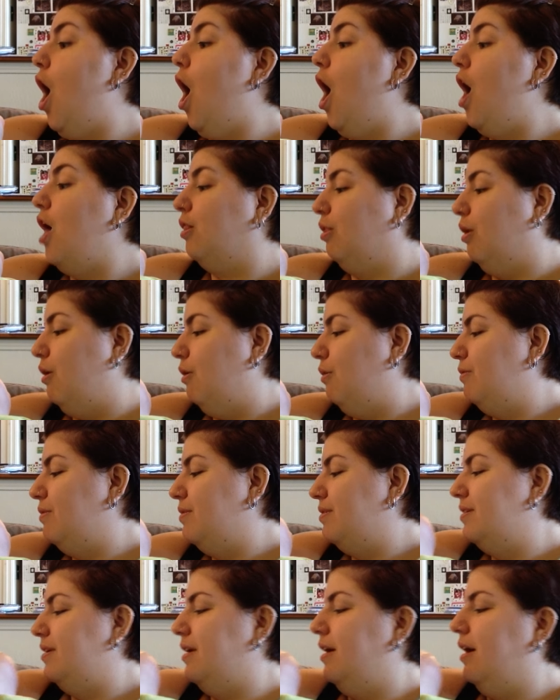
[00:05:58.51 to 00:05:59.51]
Hello,
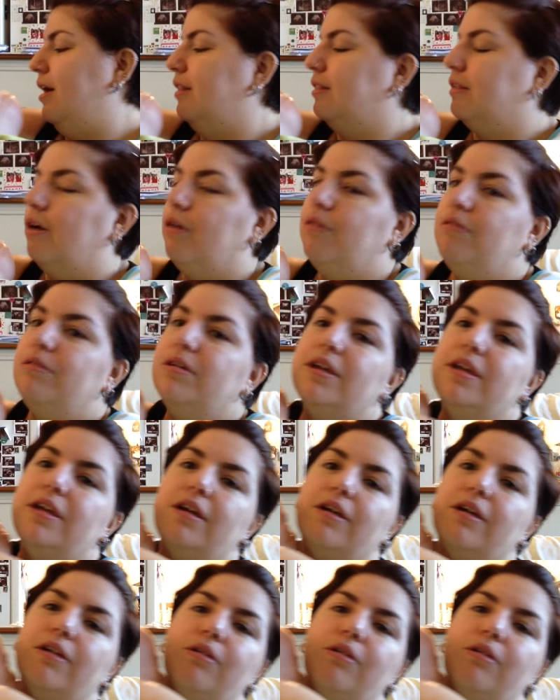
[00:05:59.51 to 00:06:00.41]
here,